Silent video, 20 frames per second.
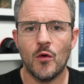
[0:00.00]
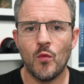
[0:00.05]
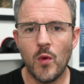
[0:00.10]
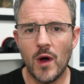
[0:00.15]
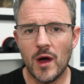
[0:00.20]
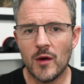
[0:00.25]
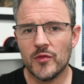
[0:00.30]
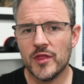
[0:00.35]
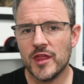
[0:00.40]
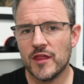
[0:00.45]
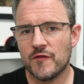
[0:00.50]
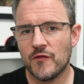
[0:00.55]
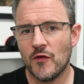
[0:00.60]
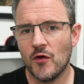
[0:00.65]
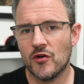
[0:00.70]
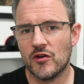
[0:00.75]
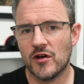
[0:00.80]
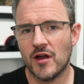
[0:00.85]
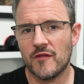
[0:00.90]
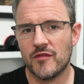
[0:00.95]
While these
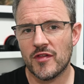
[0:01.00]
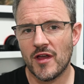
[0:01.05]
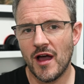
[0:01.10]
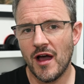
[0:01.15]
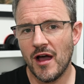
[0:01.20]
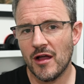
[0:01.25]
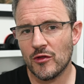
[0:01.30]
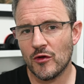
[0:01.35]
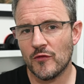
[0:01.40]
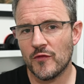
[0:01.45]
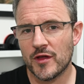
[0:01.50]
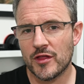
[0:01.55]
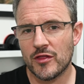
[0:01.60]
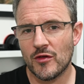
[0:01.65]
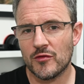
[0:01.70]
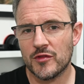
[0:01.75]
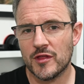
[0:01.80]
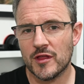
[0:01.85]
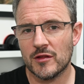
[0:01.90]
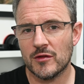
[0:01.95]
photographs aren't of
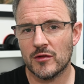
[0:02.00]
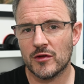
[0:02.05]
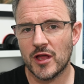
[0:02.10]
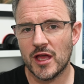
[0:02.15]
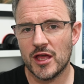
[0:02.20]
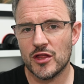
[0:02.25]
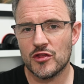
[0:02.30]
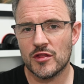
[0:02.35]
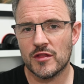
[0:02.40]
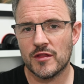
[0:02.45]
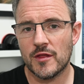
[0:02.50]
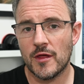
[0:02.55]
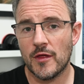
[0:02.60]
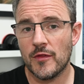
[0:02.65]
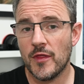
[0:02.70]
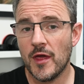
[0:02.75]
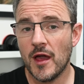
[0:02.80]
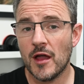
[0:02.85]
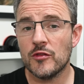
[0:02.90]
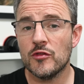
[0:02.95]
exotic locations,
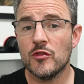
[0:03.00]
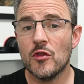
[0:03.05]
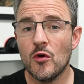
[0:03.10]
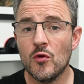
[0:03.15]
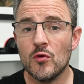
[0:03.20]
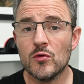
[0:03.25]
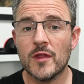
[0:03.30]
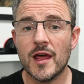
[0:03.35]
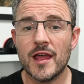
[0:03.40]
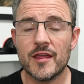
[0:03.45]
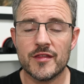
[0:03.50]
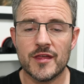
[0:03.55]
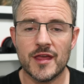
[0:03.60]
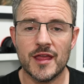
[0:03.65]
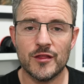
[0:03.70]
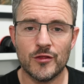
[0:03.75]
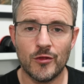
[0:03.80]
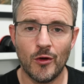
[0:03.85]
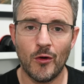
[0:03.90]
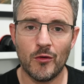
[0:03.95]
they are no less
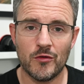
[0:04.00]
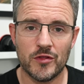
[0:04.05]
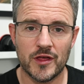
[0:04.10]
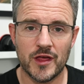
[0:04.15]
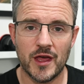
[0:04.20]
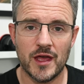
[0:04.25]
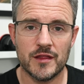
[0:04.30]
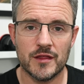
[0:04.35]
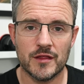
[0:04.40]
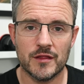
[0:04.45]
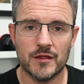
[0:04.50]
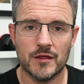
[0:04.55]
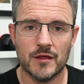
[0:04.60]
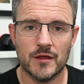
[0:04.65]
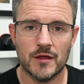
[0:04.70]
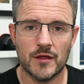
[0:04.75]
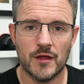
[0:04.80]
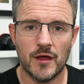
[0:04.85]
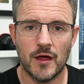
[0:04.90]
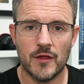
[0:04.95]
intoxicating.
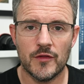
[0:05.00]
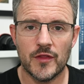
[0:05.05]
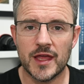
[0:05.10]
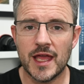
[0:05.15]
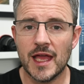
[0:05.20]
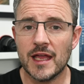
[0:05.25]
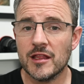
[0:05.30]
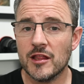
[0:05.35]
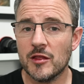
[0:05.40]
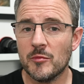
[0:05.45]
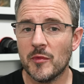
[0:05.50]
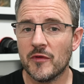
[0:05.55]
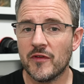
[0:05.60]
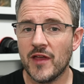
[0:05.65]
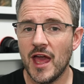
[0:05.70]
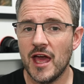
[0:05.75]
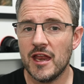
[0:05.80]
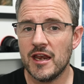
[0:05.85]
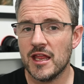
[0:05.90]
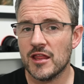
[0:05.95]
The Kingdom of
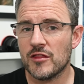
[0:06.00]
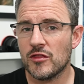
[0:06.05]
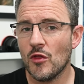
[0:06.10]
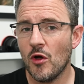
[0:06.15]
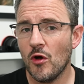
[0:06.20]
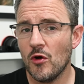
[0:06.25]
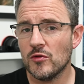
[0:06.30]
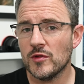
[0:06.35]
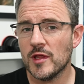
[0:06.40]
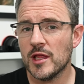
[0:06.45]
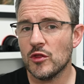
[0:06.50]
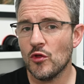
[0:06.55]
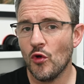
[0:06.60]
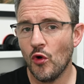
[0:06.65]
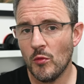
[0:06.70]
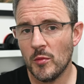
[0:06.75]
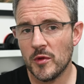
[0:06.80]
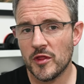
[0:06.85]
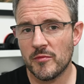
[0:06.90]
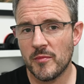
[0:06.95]
Kerry is not only
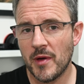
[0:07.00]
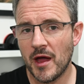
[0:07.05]
Norman's